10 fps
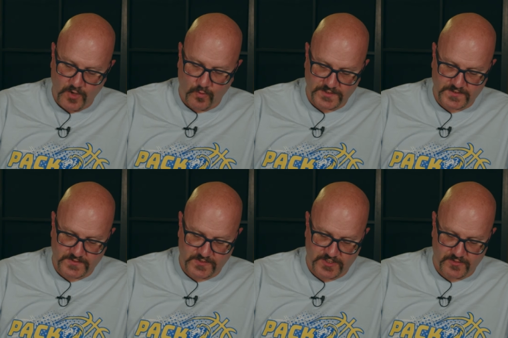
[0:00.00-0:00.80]
Once
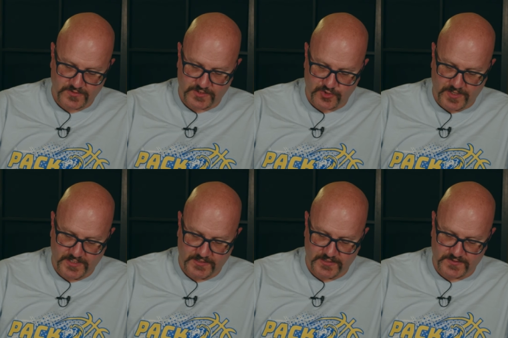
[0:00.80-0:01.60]
it secures a
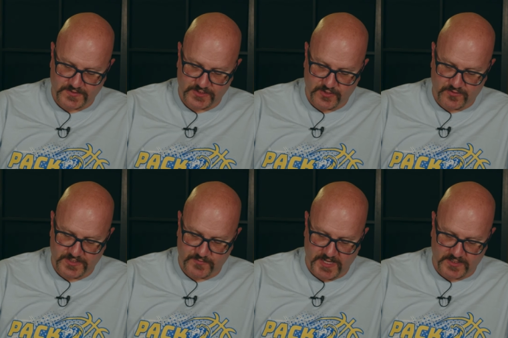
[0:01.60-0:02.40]
trinket, it
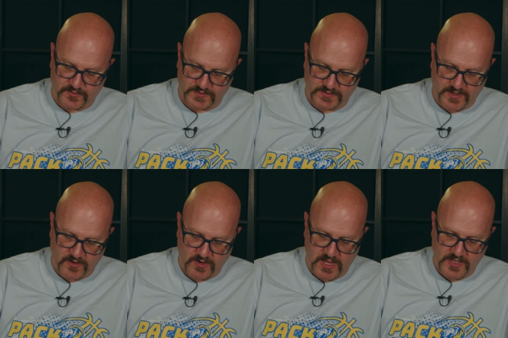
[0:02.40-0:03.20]
scurries back to its
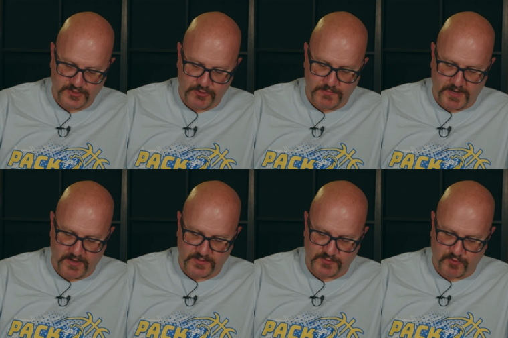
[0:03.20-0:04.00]
lair to
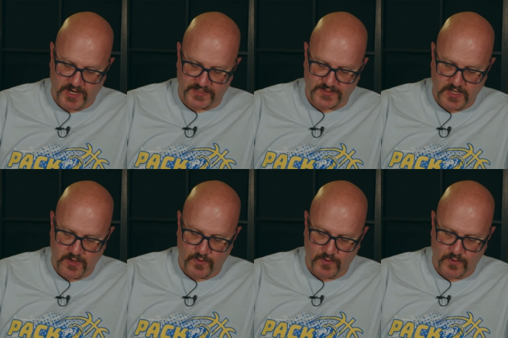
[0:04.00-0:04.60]
admire its prize.